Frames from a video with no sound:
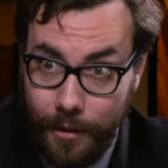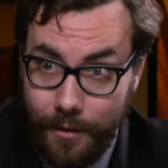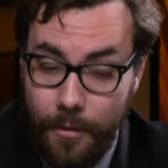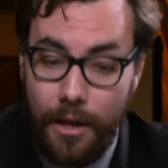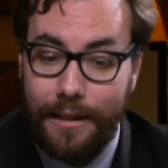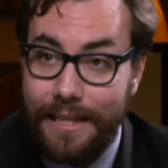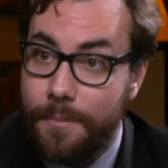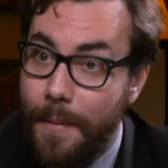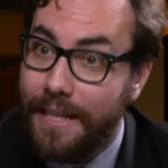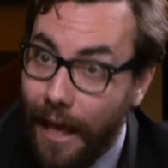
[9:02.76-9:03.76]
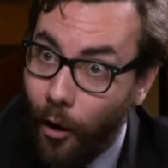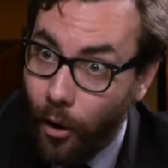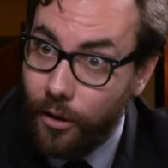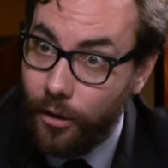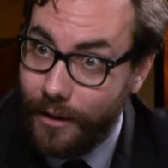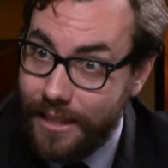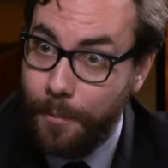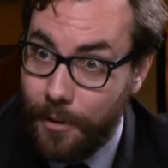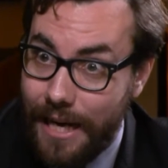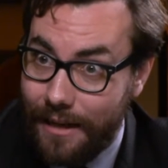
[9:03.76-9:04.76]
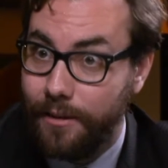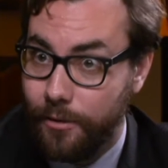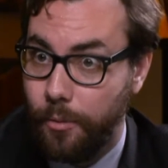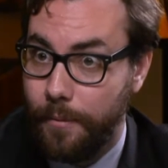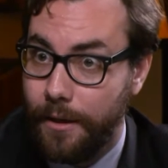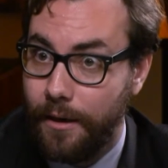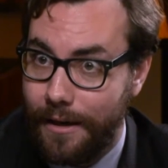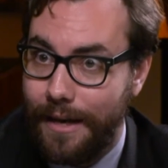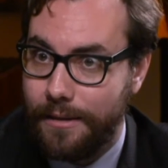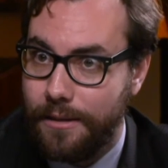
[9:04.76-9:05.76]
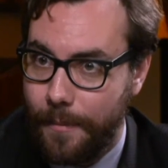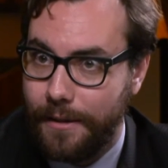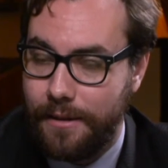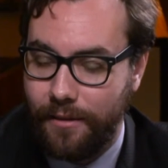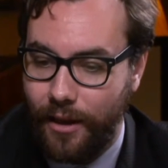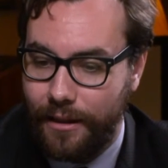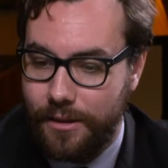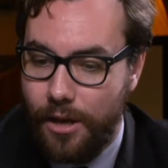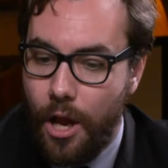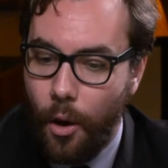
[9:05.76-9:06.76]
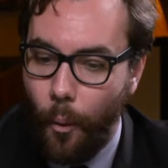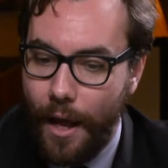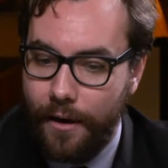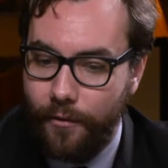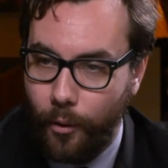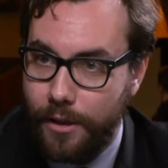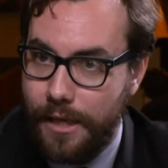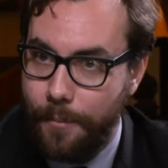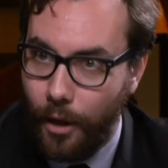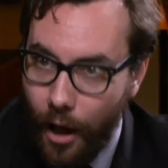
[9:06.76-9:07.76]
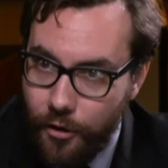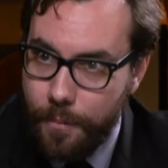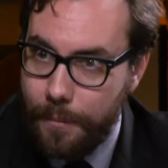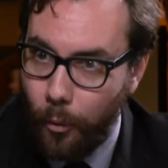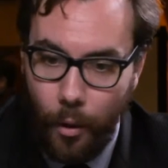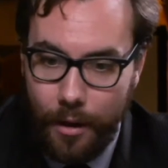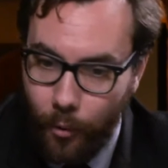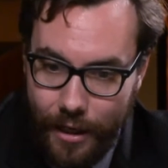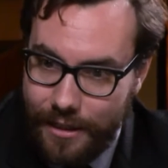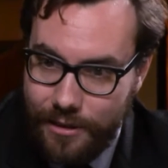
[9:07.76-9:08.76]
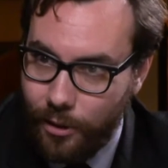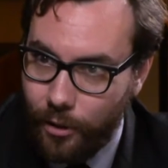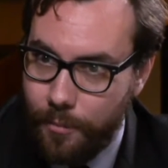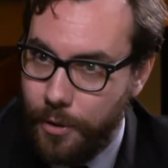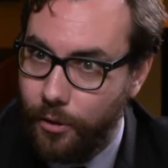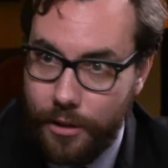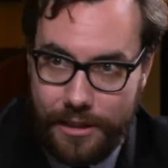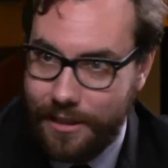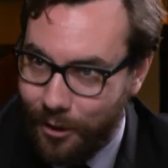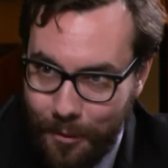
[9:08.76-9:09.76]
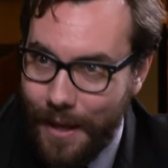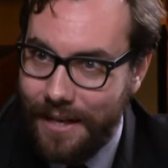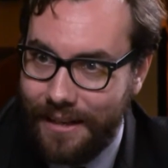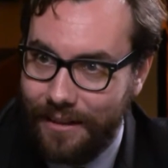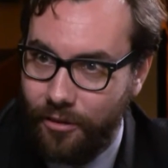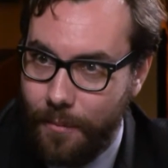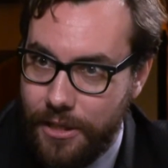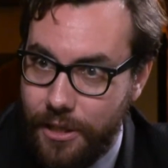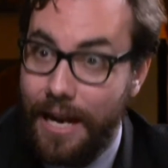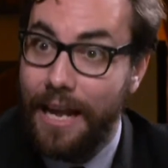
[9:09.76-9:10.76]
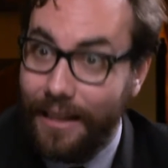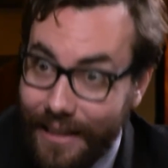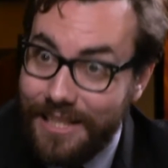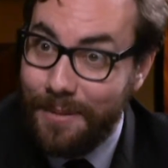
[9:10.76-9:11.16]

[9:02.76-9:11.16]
them, let's make that harder. Let's protect those women against domestic violence. When, for example, other people want to break into your computer to steal your banking information, let's